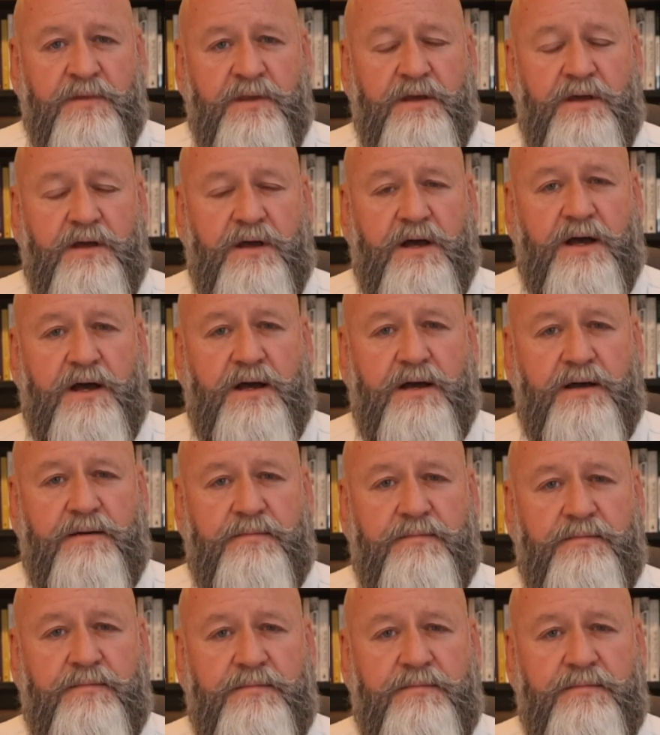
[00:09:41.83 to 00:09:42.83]
I
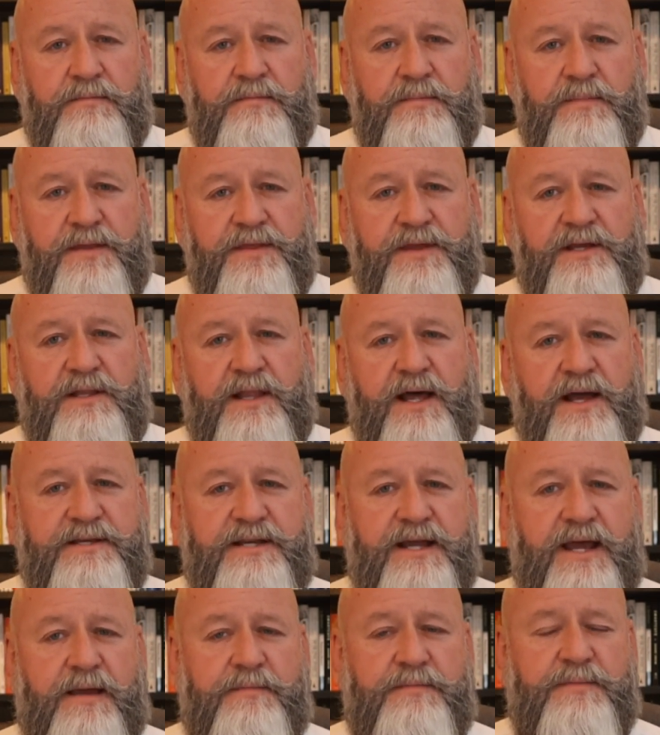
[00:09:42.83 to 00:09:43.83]
think a lot of
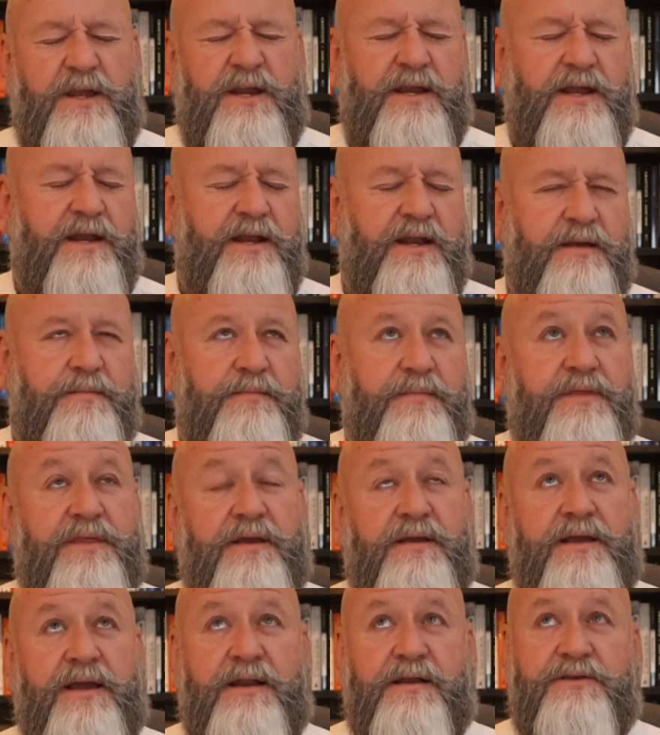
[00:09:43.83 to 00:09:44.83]
time, and I'm
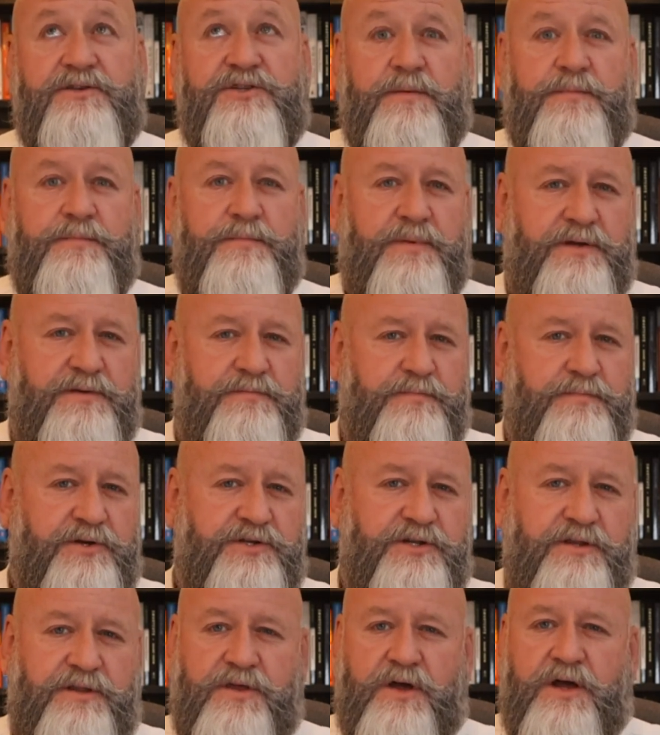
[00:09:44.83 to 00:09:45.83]
going to a
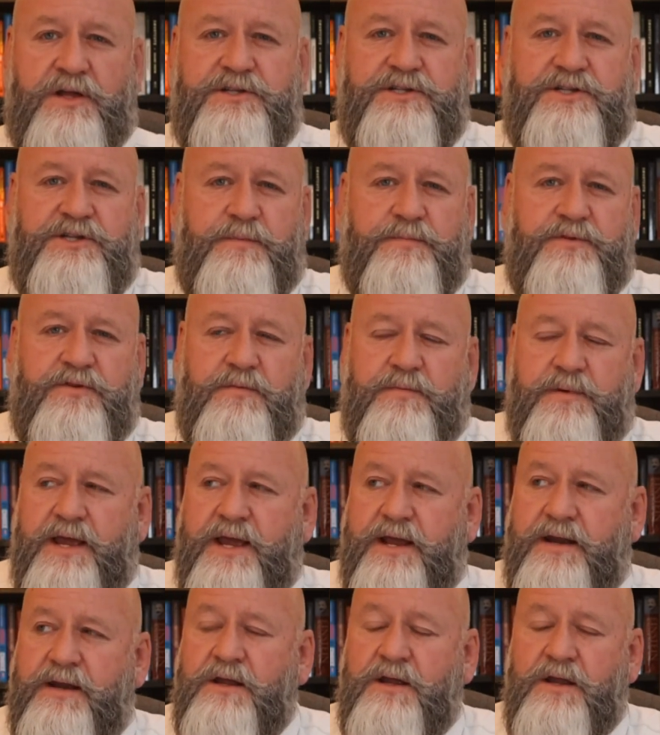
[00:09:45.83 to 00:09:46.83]
bunch of thoughts jump in my
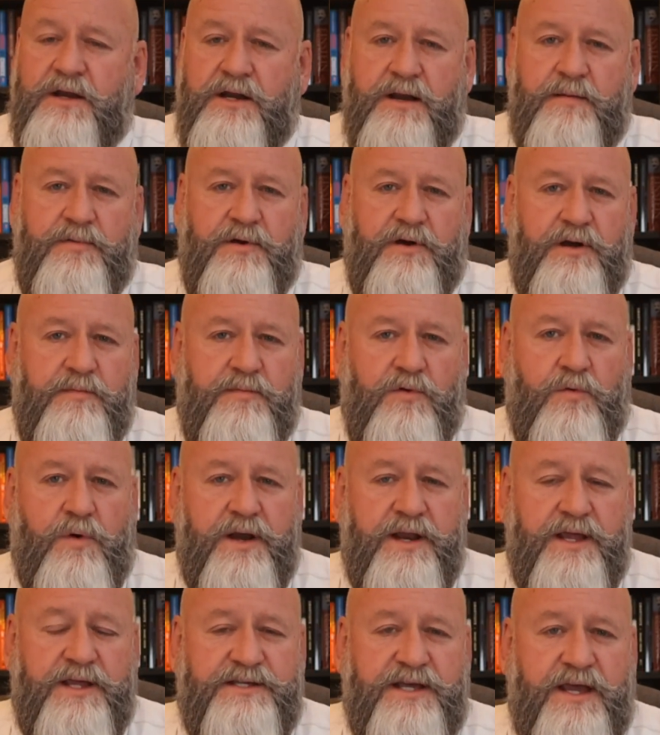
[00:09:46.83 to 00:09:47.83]
head. Number
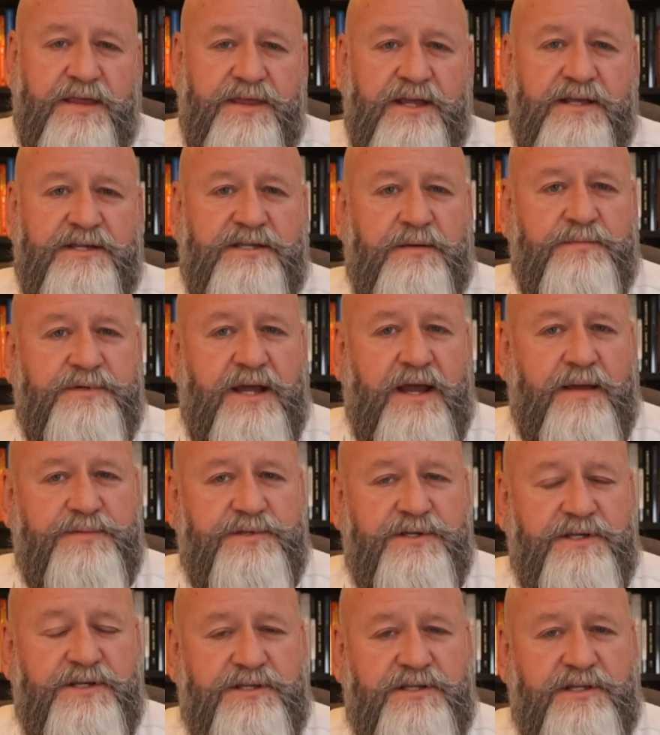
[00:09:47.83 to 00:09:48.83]
one is, I think
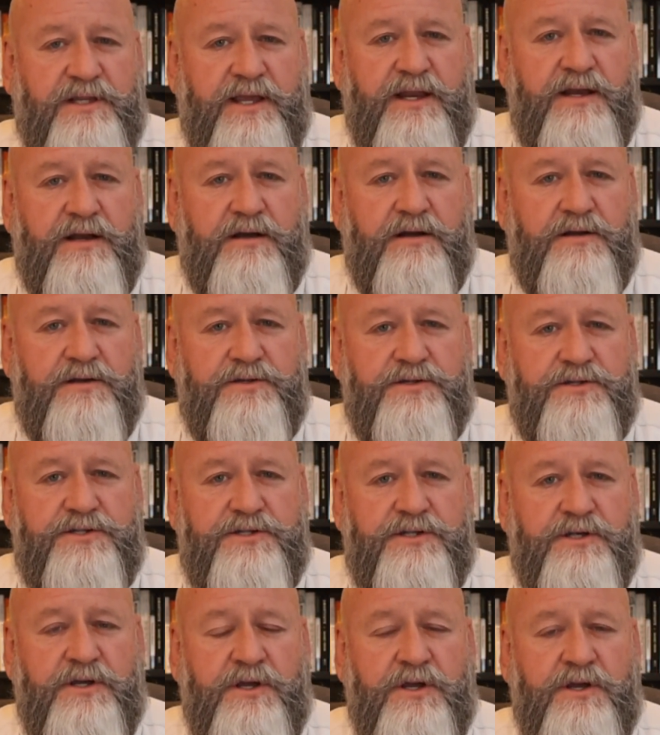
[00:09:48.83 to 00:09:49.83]
sometimes as leaders,
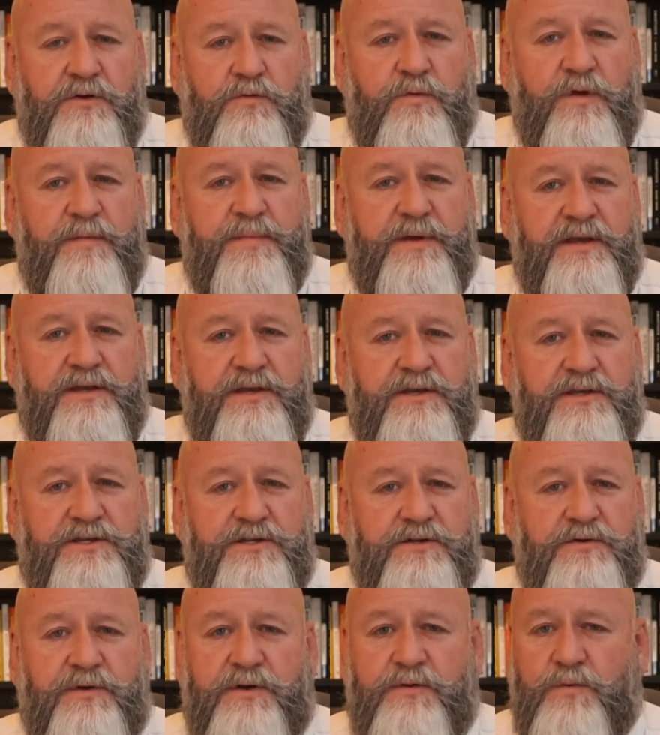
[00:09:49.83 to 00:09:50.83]
we've been
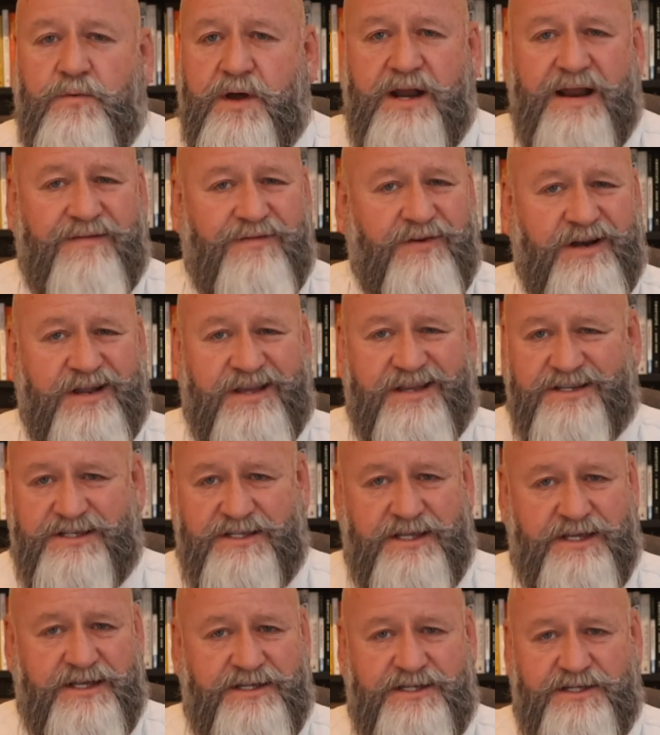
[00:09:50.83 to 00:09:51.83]
doing whatever it
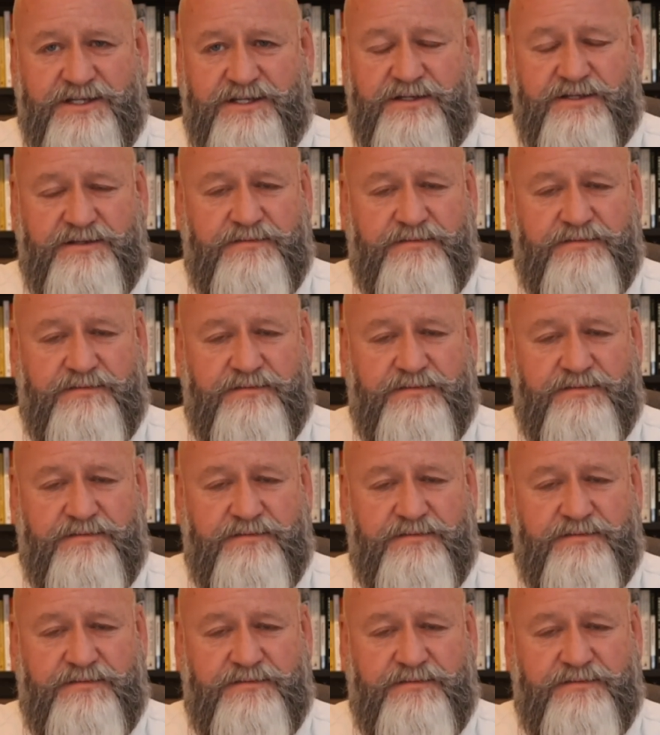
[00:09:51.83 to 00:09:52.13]
is this